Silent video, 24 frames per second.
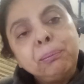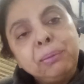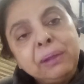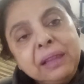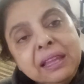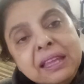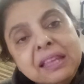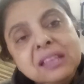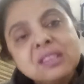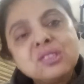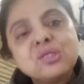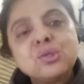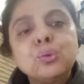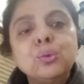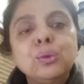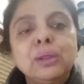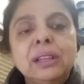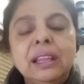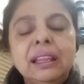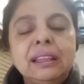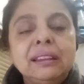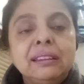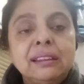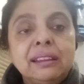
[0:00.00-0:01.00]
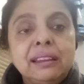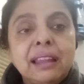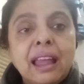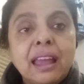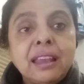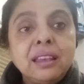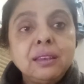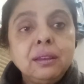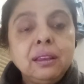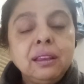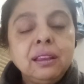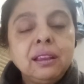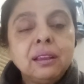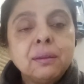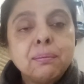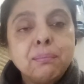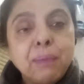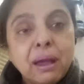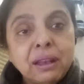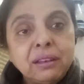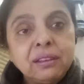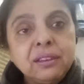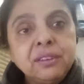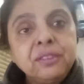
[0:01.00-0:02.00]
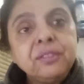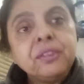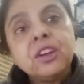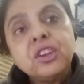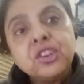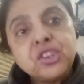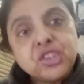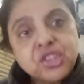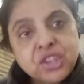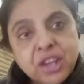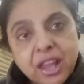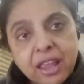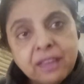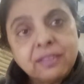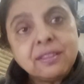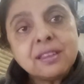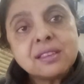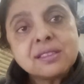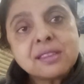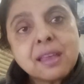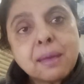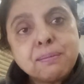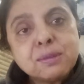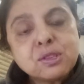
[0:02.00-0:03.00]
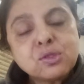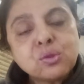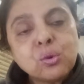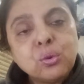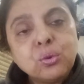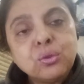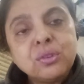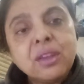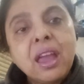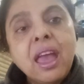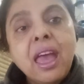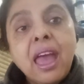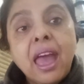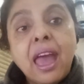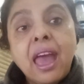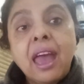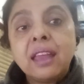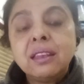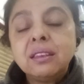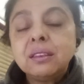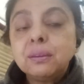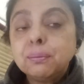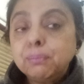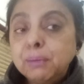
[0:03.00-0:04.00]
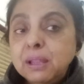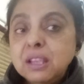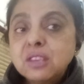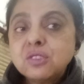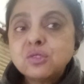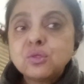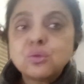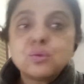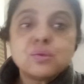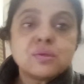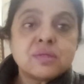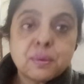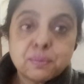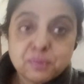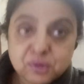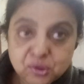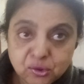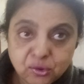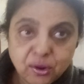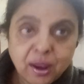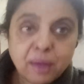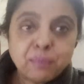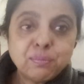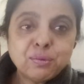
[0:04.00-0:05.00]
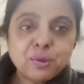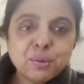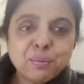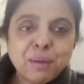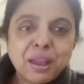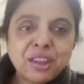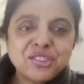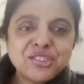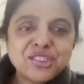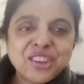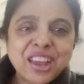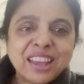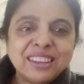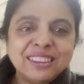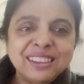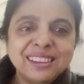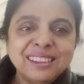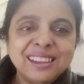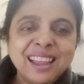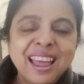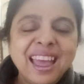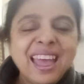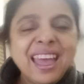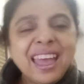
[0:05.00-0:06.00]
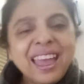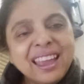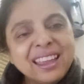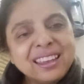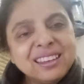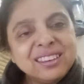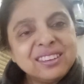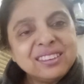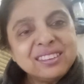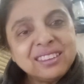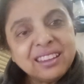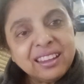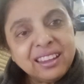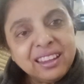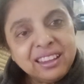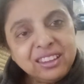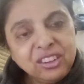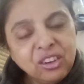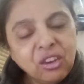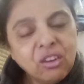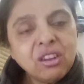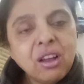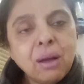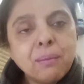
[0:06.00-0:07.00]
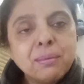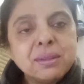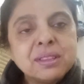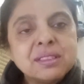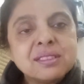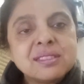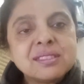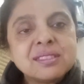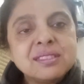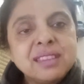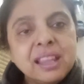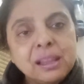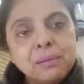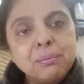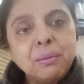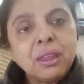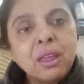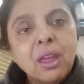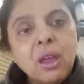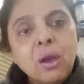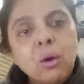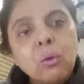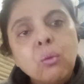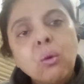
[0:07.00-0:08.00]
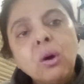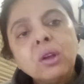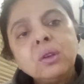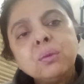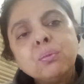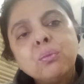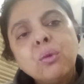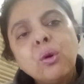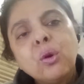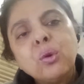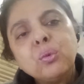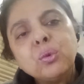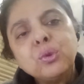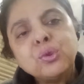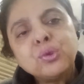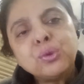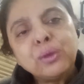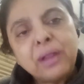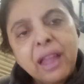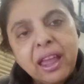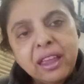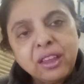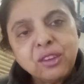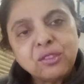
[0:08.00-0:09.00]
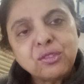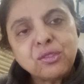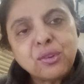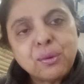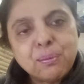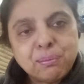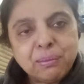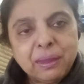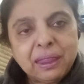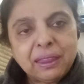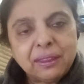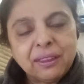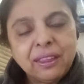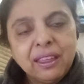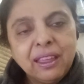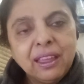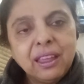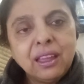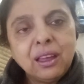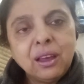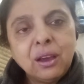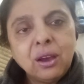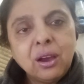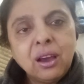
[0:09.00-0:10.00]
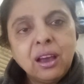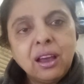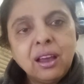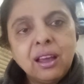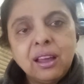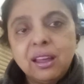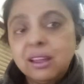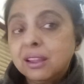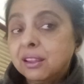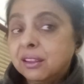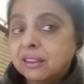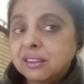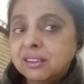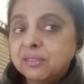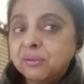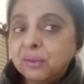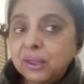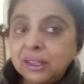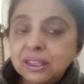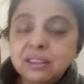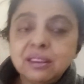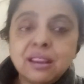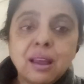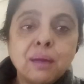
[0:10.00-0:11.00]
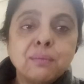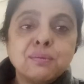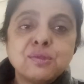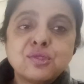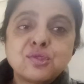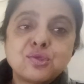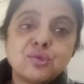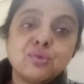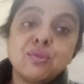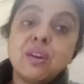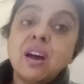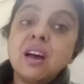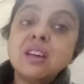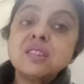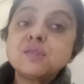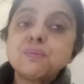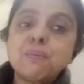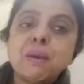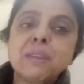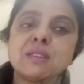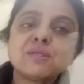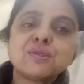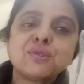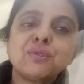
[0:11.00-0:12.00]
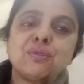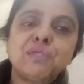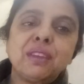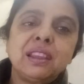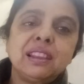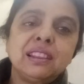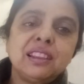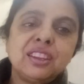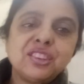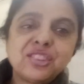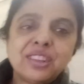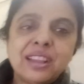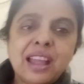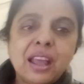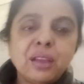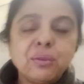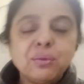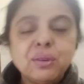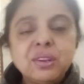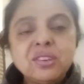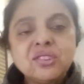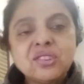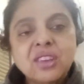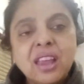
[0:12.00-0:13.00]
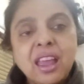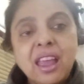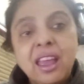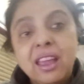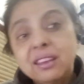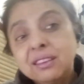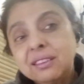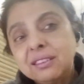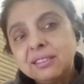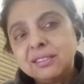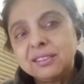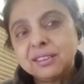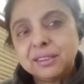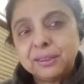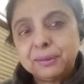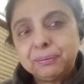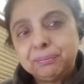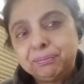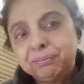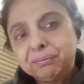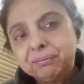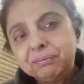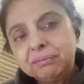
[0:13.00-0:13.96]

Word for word: Please do click the like button, share this episode, and please do subscribe to my channel. And in your comments, tell me what more would you like from me uh, when it comes to aspects of English language and uh,